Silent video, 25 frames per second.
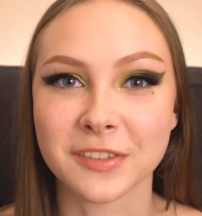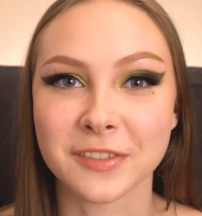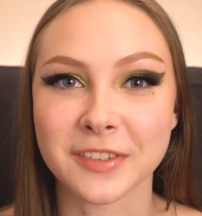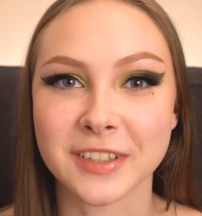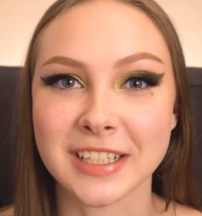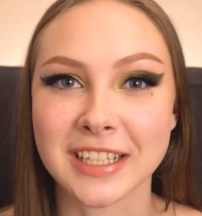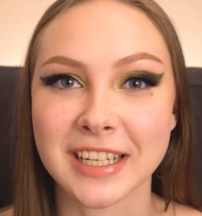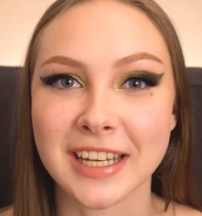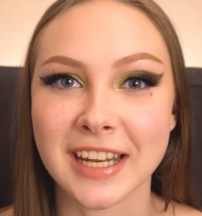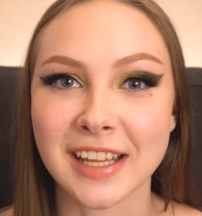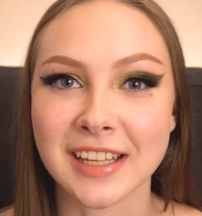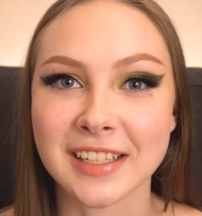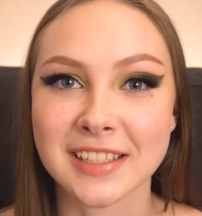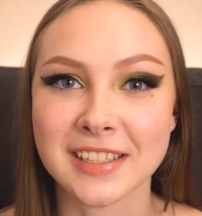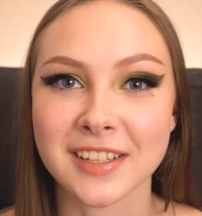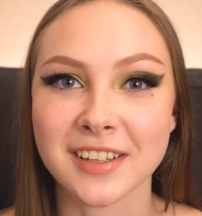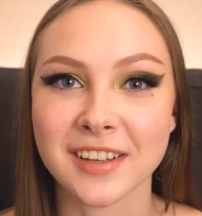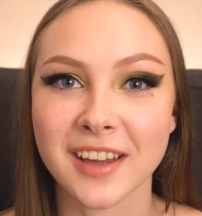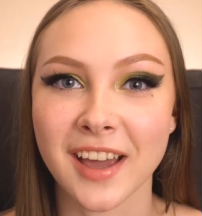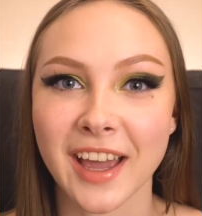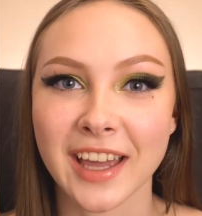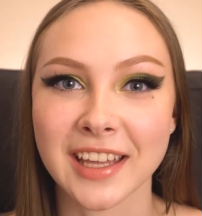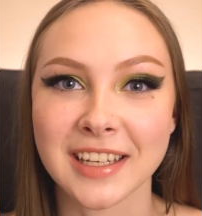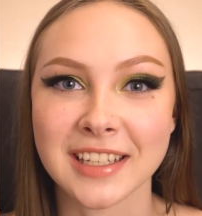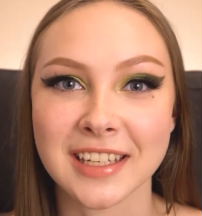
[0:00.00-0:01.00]
For today's
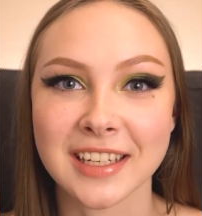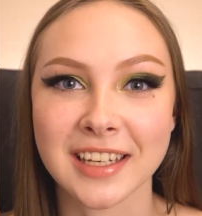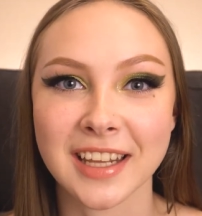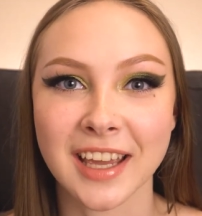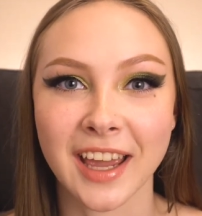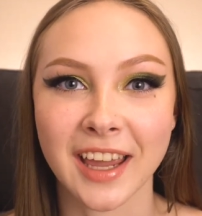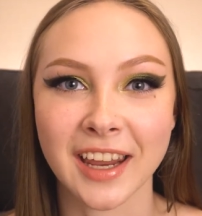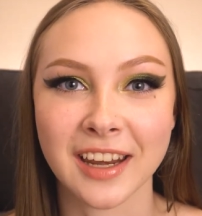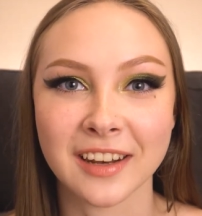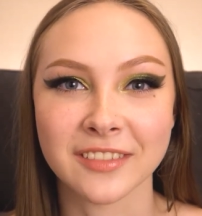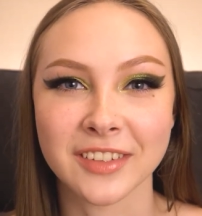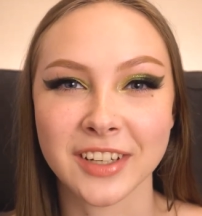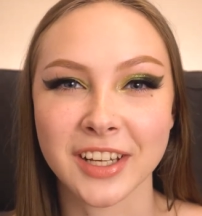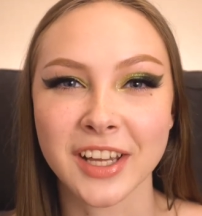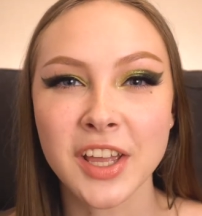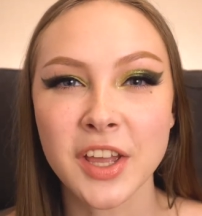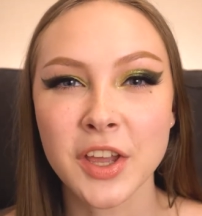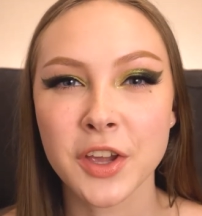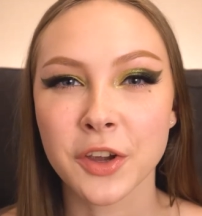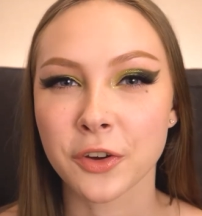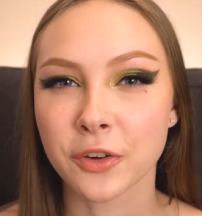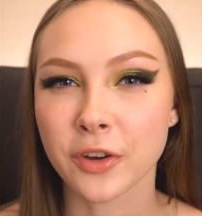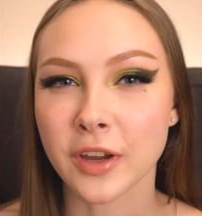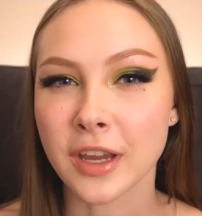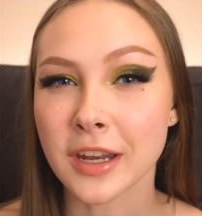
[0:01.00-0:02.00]
look, I did kind of a
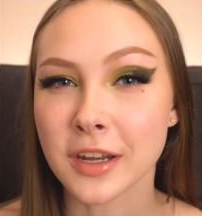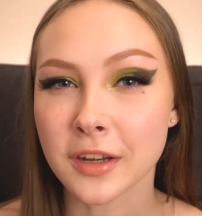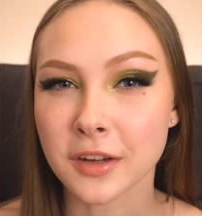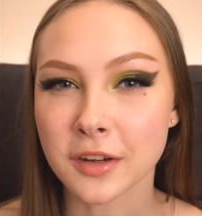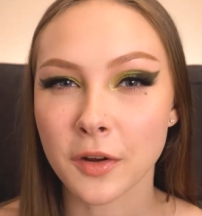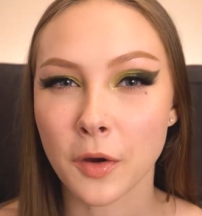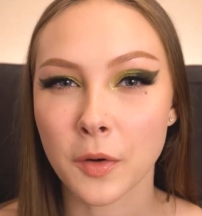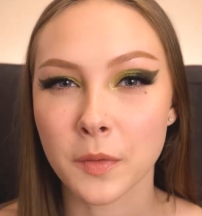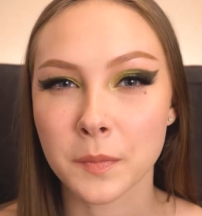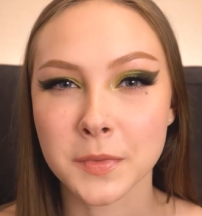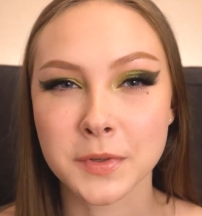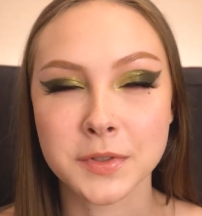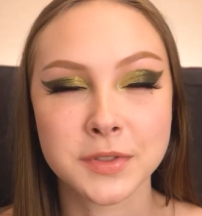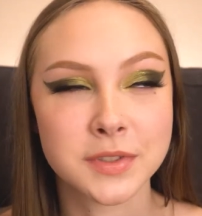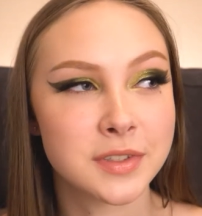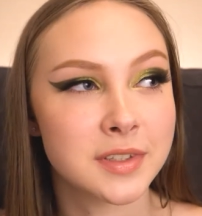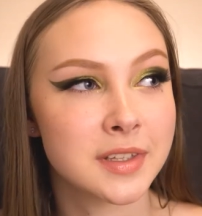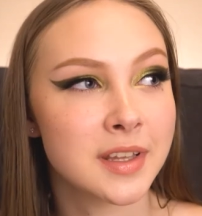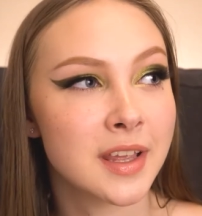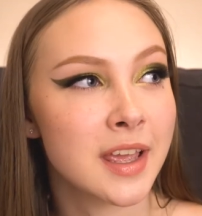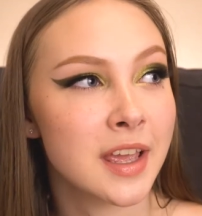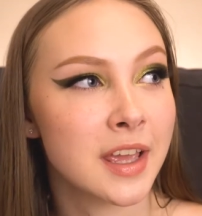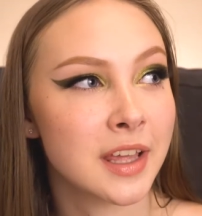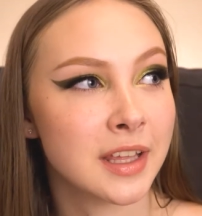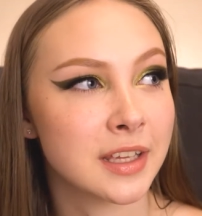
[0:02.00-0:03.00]
green, almost
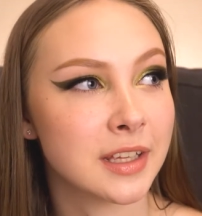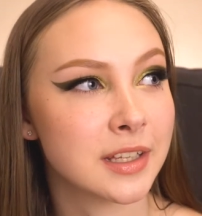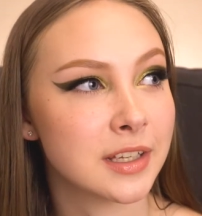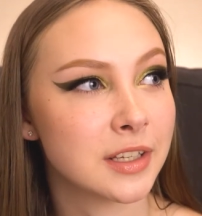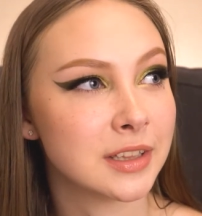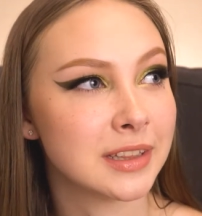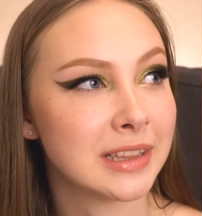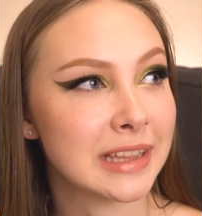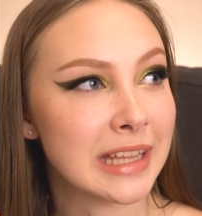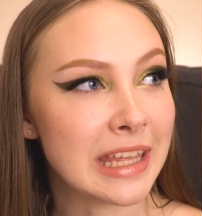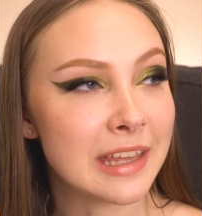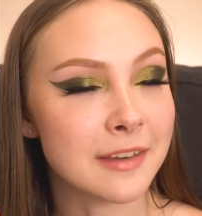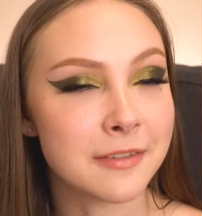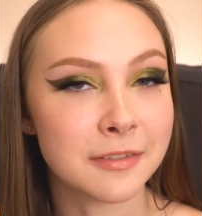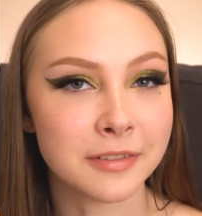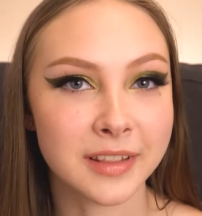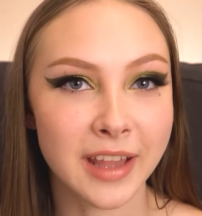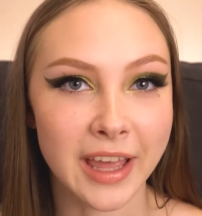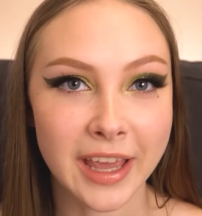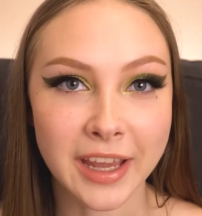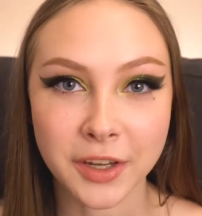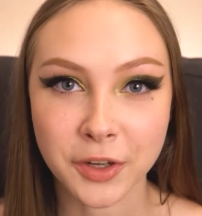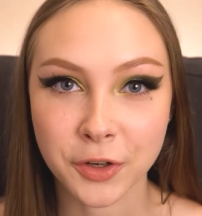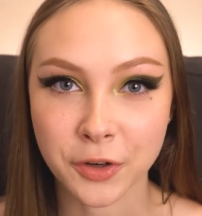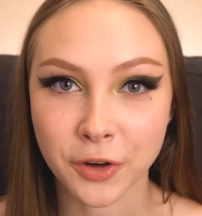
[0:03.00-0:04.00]

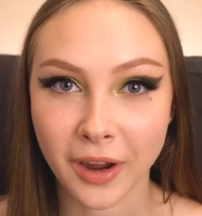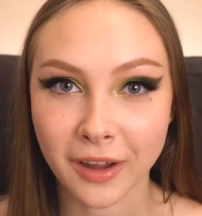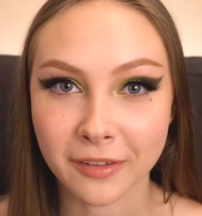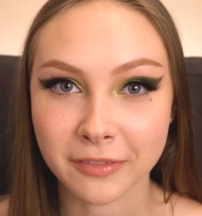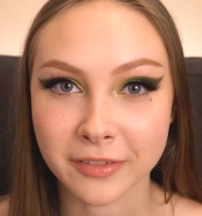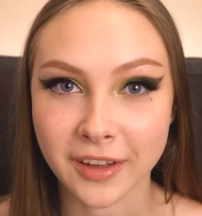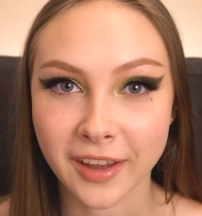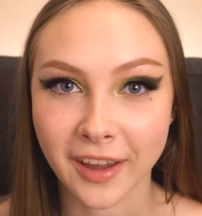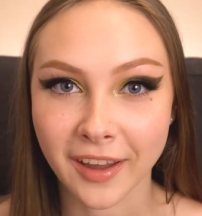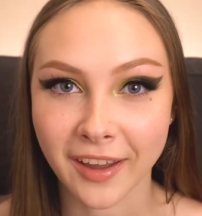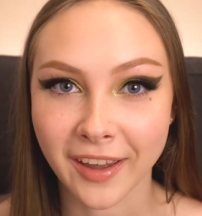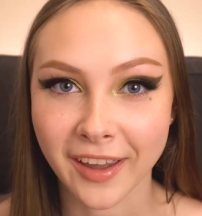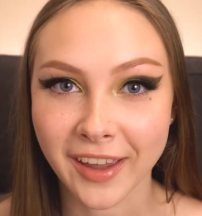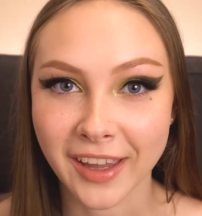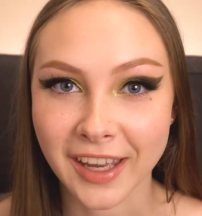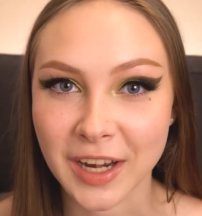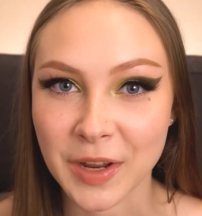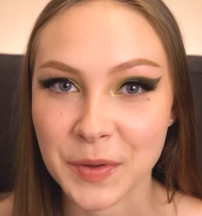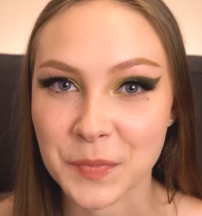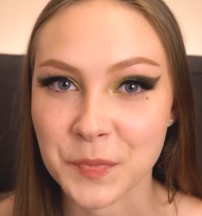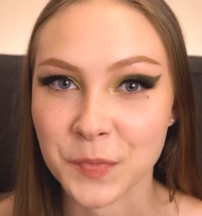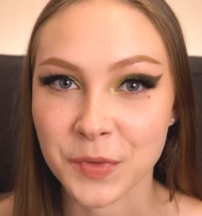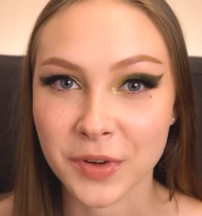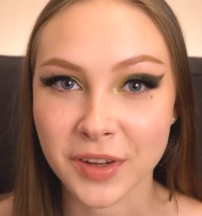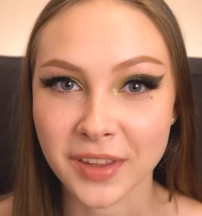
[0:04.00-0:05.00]
leaf-like graphic eye, and
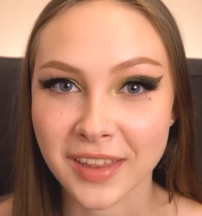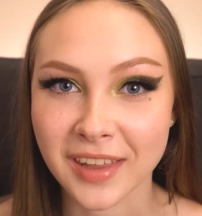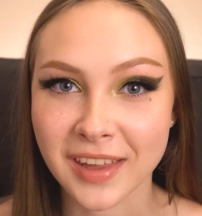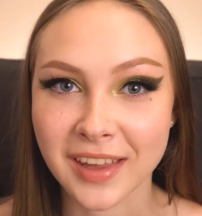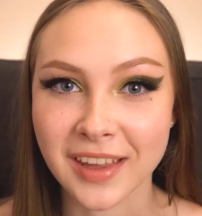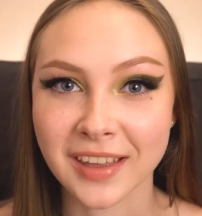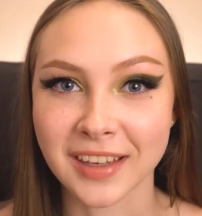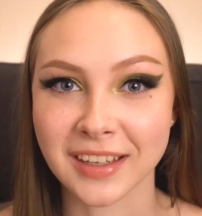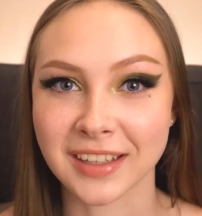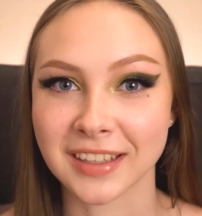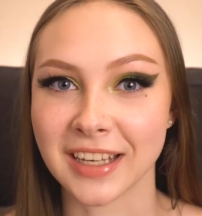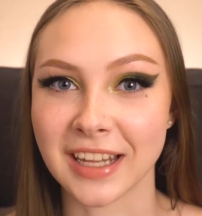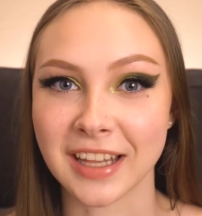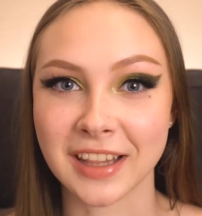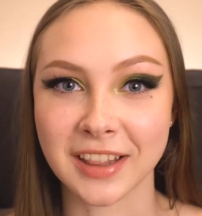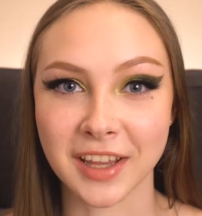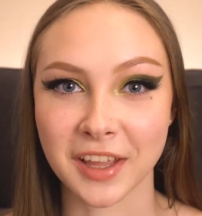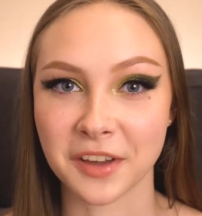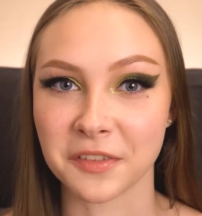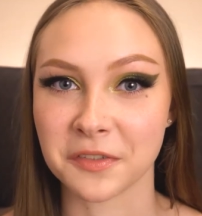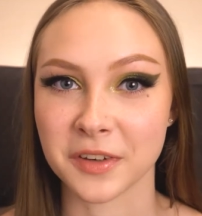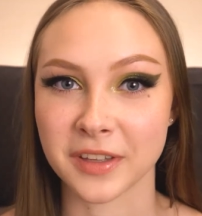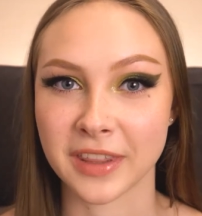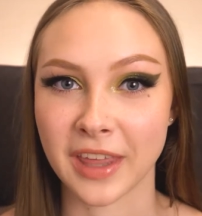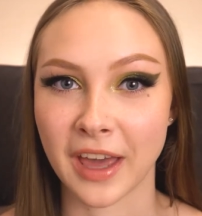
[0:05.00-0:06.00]
I'm really in
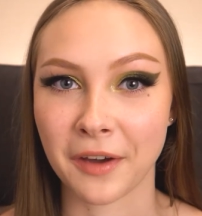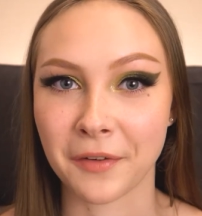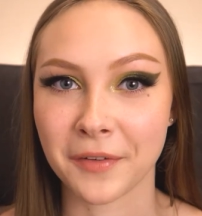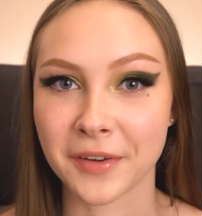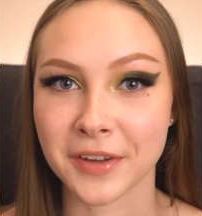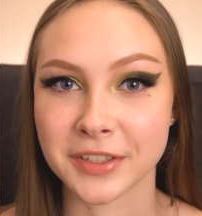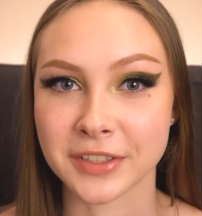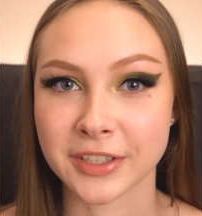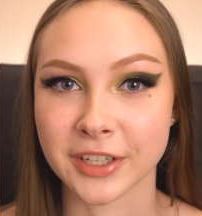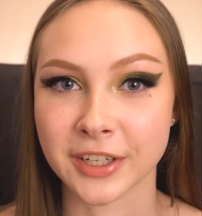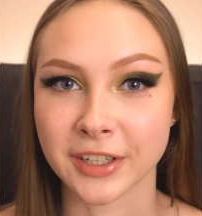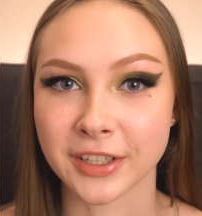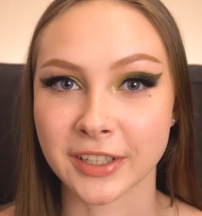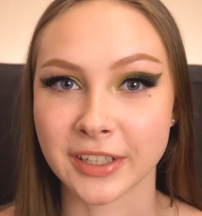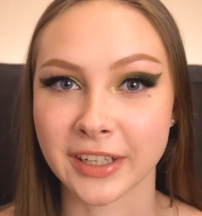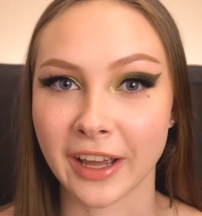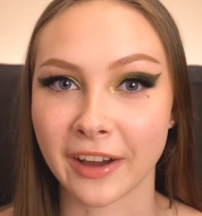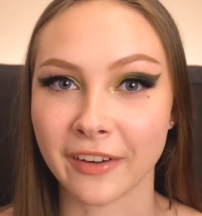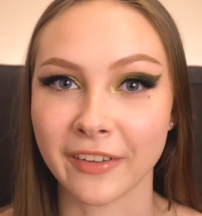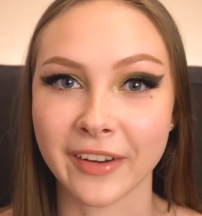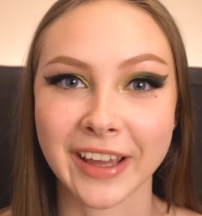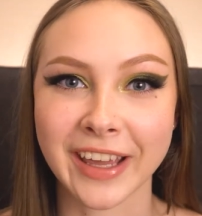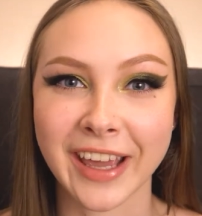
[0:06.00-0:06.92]
love with how it turned out.